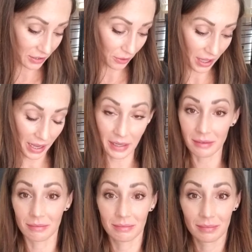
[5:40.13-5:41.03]
then
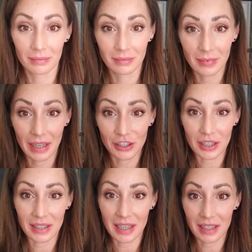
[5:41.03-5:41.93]
it's
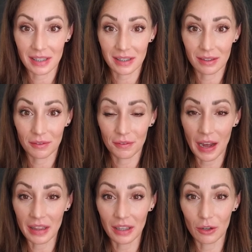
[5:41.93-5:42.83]
just this
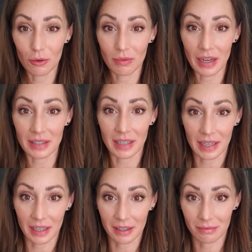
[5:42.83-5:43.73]
fun little
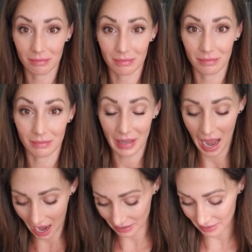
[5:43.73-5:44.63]
rustic
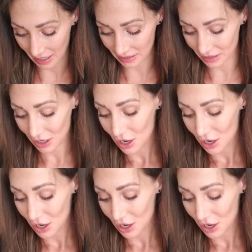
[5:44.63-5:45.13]
accent.